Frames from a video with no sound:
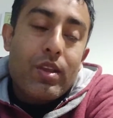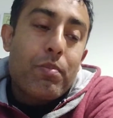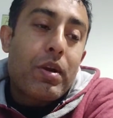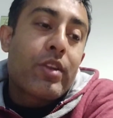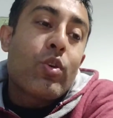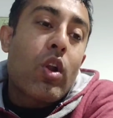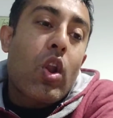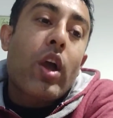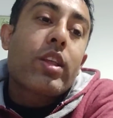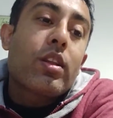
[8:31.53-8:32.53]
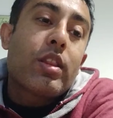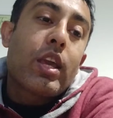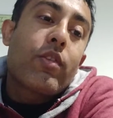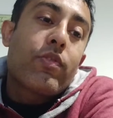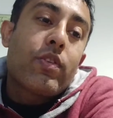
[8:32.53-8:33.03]
But you're allowing the
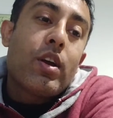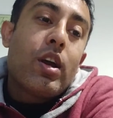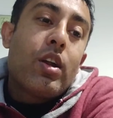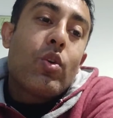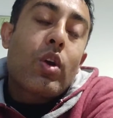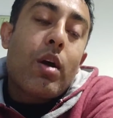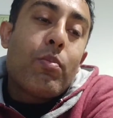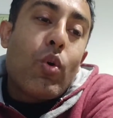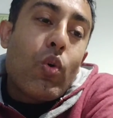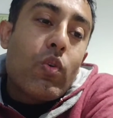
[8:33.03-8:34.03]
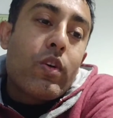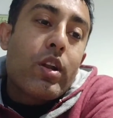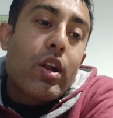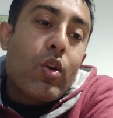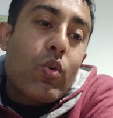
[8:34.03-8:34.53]
thief to come
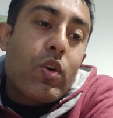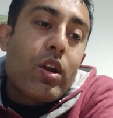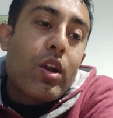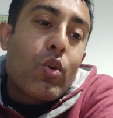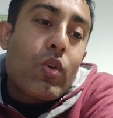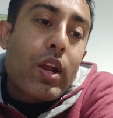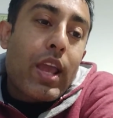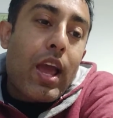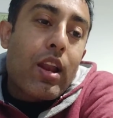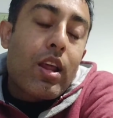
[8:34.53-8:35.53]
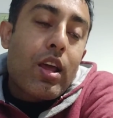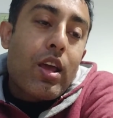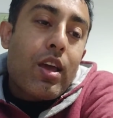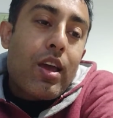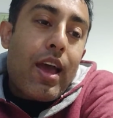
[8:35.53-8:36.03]
over and over again
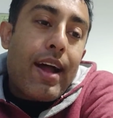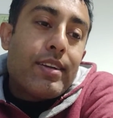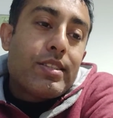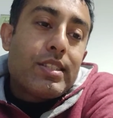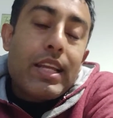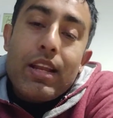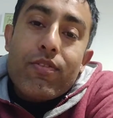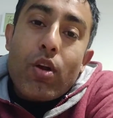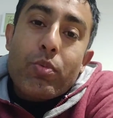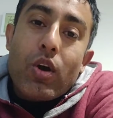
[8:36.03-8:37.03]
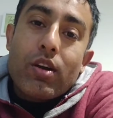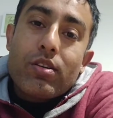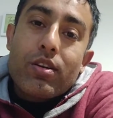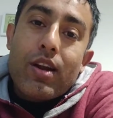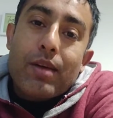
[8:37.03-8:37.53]
and steal from your
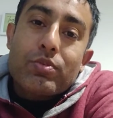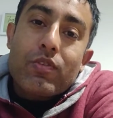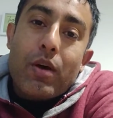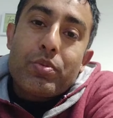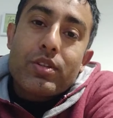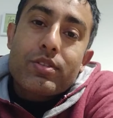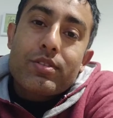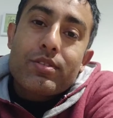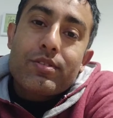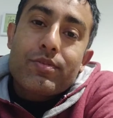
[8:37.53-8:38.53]
100 grams of happiness.